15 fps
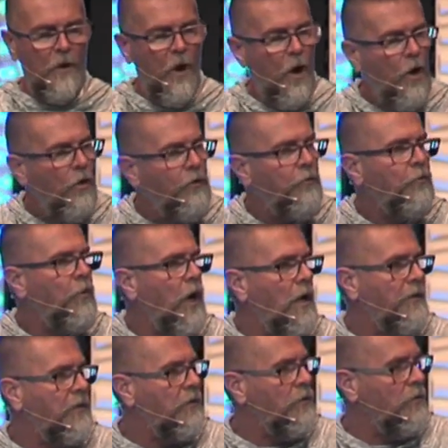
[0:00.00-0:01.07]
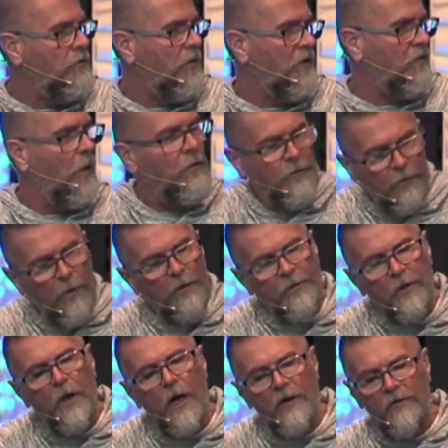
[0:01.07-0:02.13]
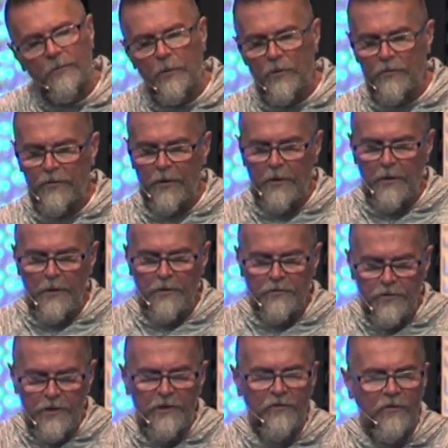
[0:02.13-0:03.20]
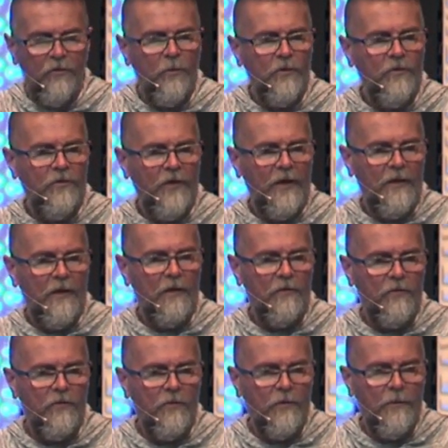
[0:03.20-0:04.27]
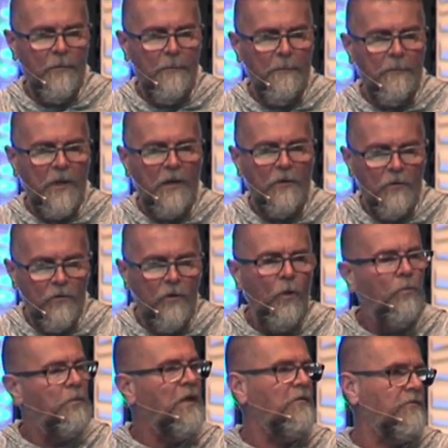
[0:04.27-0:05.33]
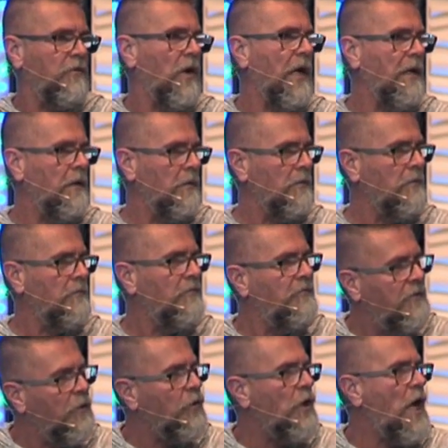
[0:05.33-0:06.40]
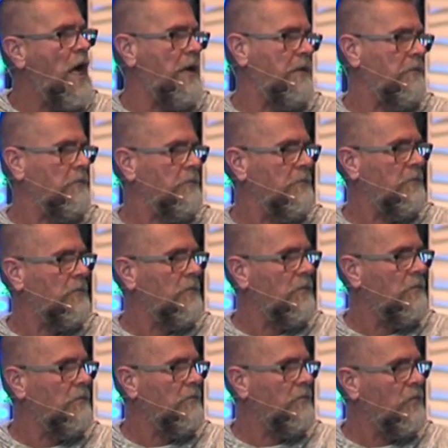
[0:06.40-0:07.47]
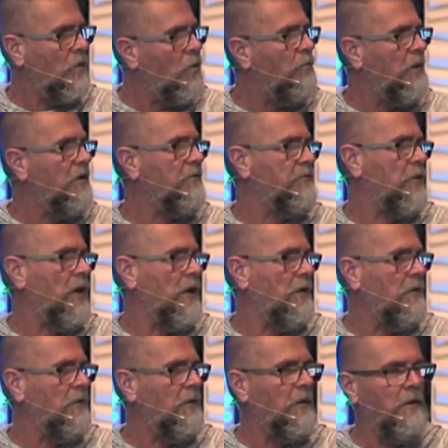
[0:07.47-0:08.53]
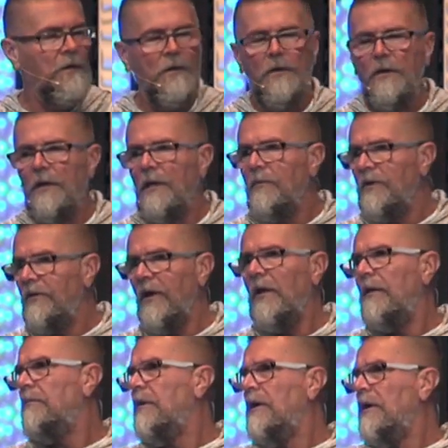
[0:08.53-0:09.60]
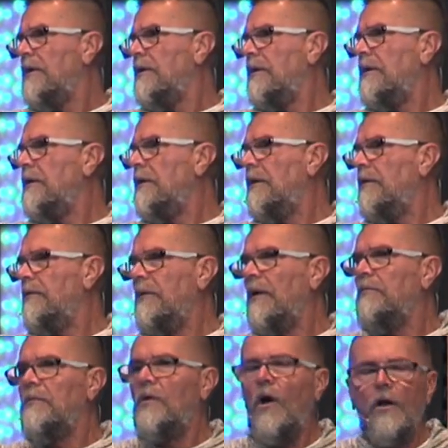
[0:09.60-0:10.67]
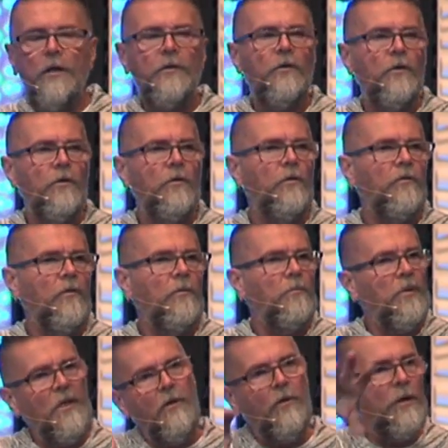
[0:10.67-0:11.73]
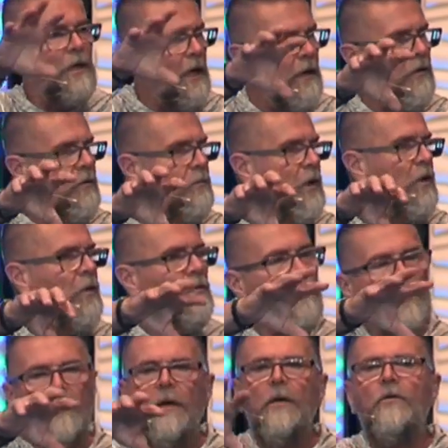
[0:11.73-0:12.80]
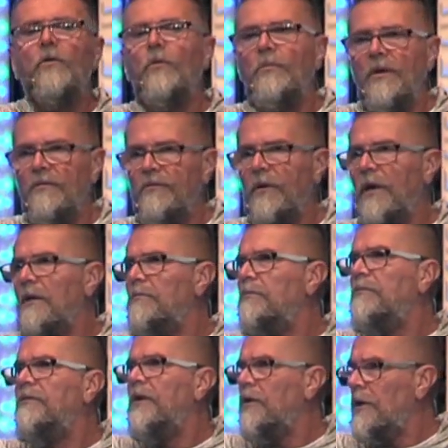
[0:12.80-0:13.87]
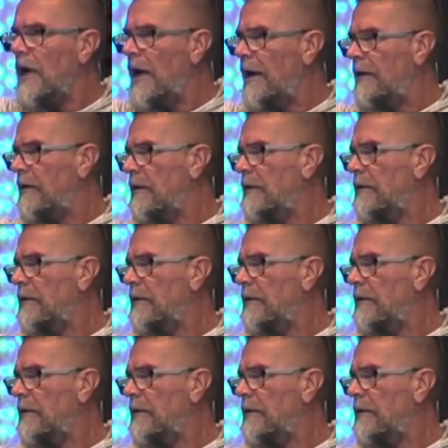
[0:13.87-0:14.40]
All throughout the New Testament, all throughout the Gospels, Jesus would say this don't be afraid. Fear not. Don't be afraid. He would tell him, You know, I'm calling you to do something. Peter, get out of the boat. Don't be afraid. Fear not.